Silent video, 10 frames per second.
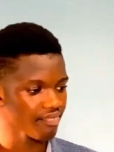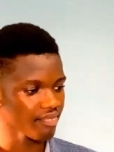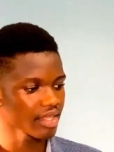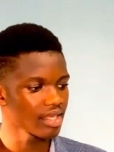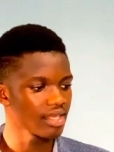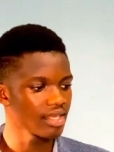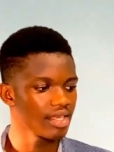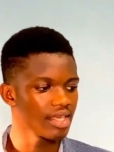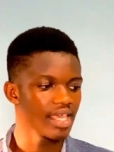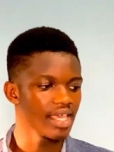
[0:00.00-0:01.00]

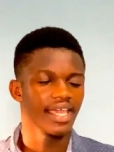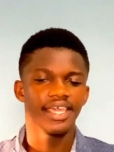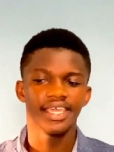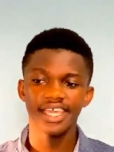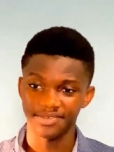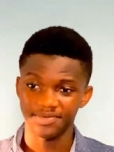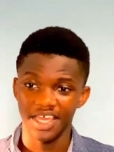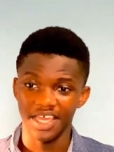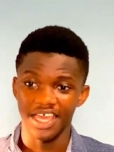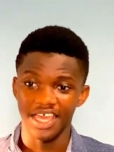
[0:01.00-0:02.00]
Healing.
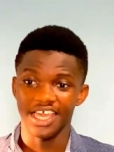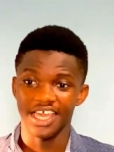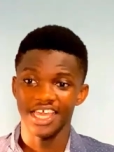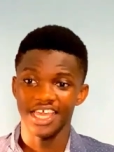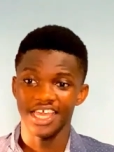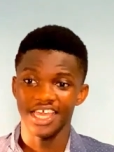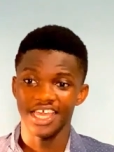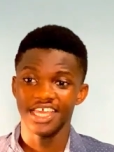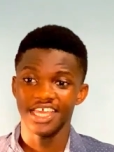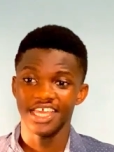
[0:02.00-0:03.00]
Jesus Christ
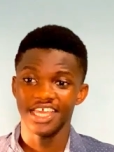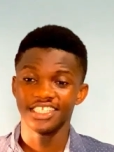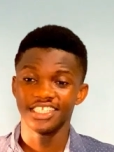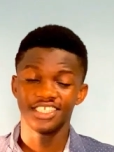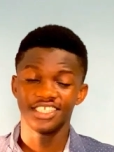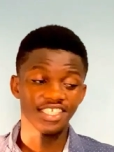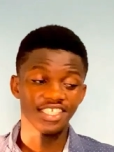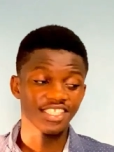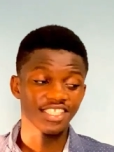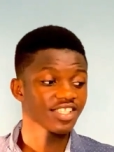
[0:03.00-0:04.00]
brought
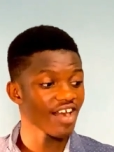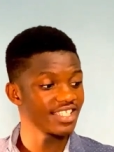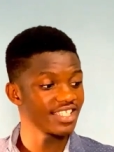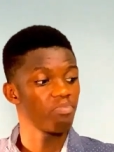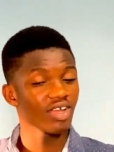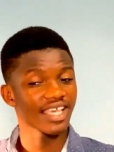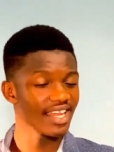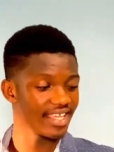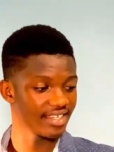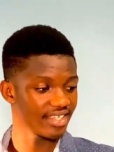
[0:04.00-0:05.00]
healing
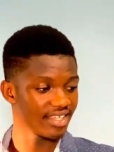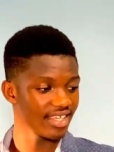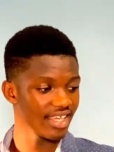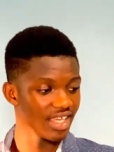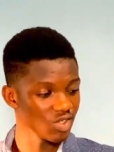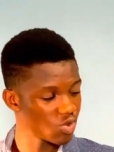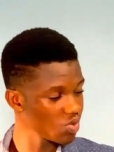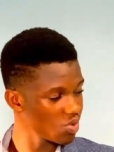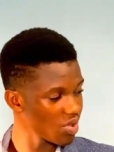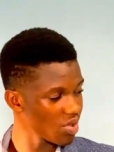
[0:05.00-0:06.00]
into
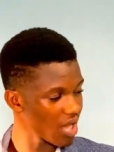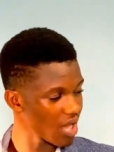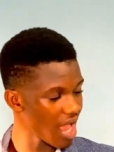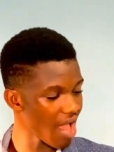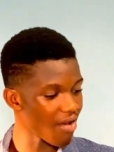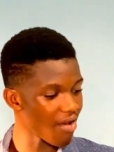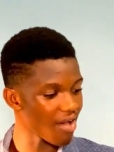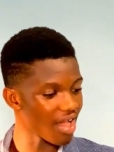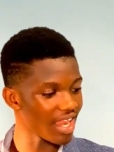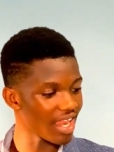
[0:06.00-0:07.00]
our
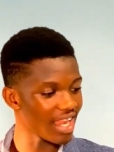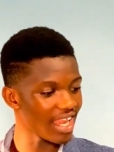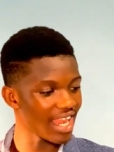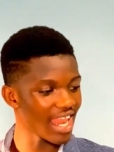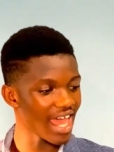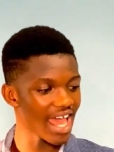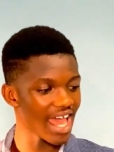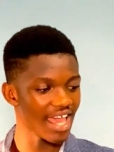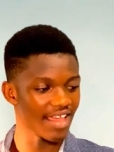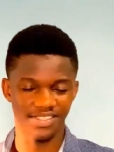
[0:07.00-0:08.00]
lives as
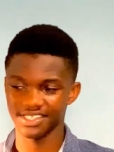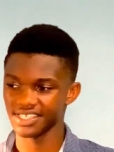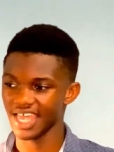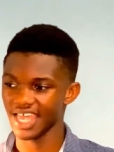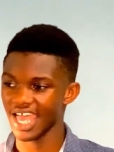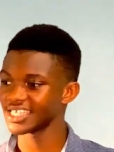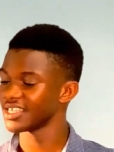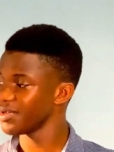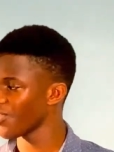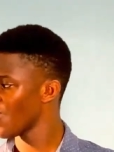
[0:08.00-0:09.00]
people
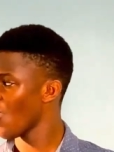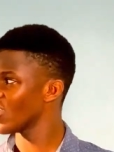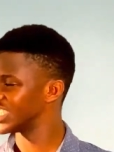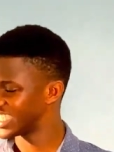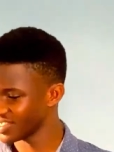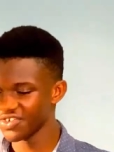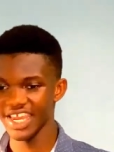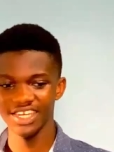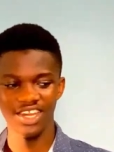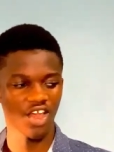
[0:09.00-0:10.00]
or
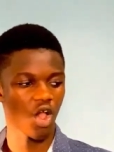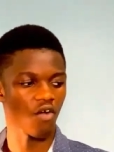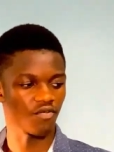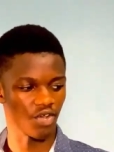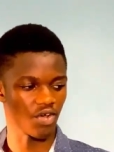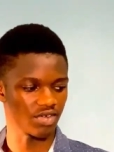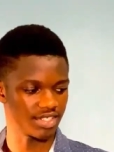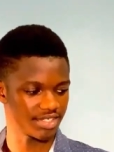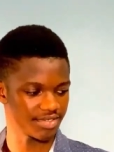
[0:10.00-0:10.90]
children of God.